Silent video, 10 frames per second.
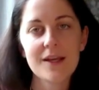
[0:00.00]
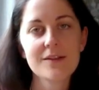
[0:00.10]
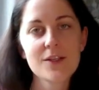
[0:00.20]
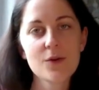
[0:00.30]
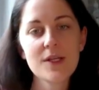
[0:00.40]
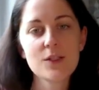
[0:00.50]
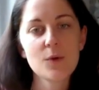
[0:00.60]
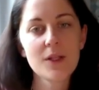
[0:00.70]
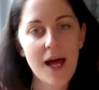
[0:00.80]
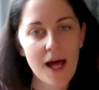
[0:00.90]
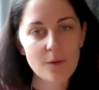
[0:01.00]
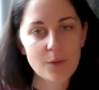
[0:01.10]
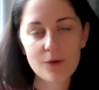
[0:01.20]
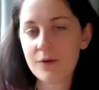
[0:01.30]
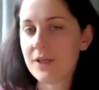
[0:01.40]
So this will help
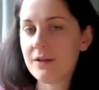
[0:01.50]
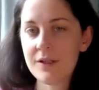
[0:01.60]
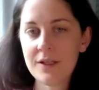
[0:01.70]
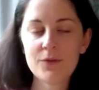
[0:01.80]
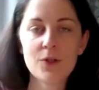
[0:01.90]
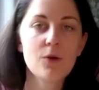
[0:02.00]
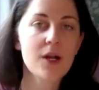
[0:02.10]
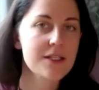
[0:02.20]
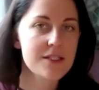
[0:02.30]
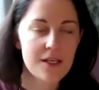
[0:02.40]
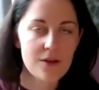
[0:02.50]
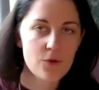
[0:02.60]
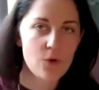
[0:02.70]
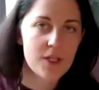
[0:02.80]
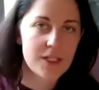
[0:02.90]
you even if you are a
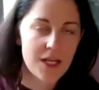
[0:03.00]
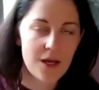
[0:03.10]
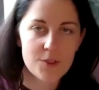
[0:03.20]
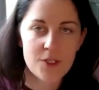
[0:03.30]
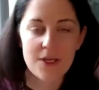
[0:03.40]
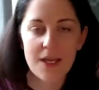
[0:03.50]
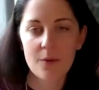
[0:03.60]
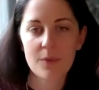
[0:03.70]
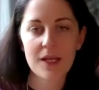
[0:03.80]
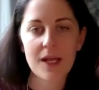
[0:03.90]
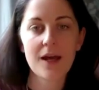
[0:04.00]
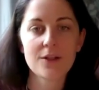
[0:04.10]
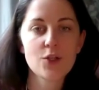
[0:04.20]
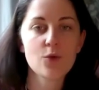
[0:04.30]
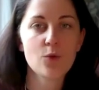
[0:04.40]
CFO that comes to the company
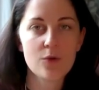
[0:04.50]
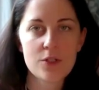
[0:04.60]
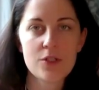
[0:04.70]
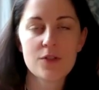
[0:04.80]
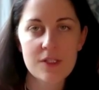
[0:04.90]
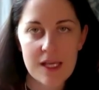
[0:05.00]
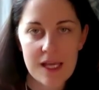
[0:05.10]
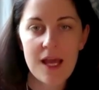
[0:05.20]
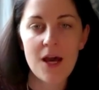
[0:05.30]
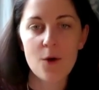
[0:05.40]
and you want to see